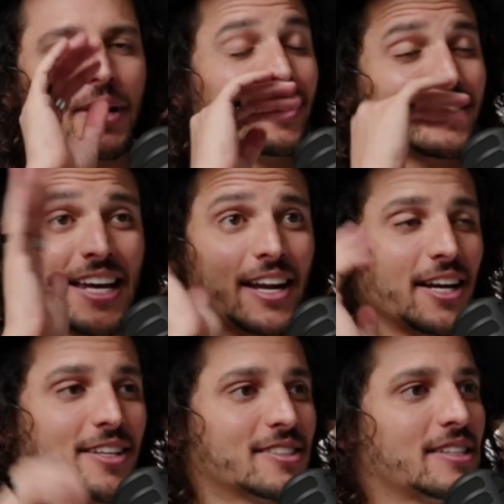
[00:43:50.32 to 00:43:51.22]
make
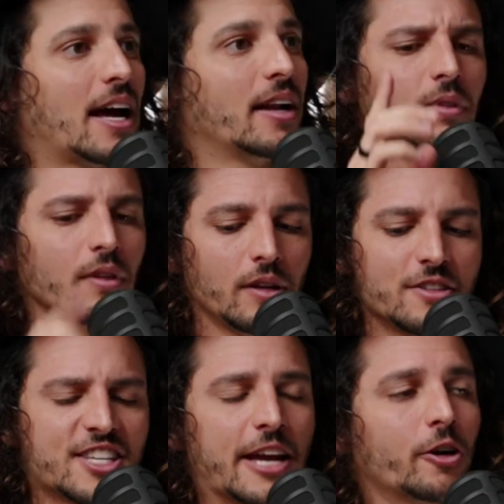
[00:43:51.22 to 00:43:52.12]
10x that.
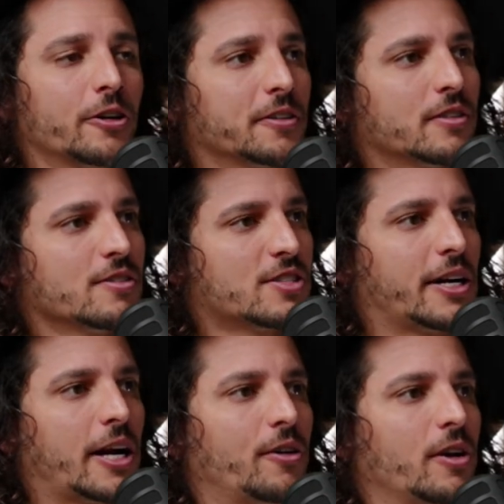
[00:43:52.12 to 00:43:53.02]
Second
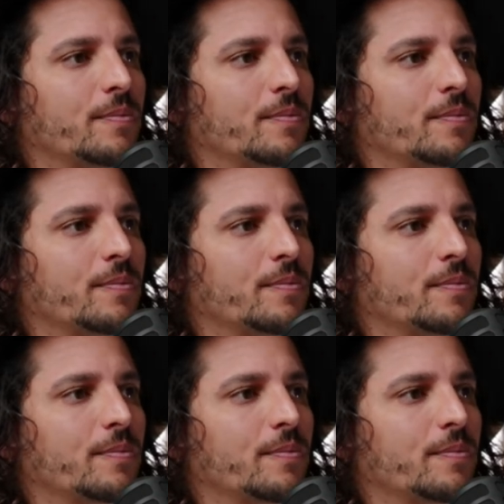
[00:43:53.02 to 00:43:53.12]
scenario.